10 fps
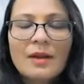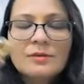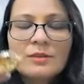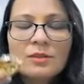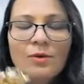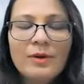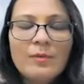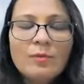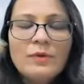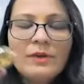And now
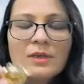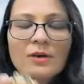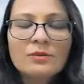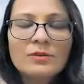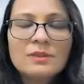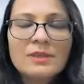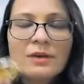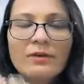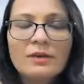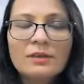slowly moving down to the
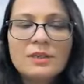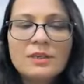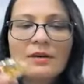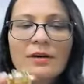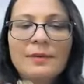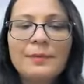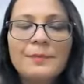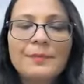sacral chakra.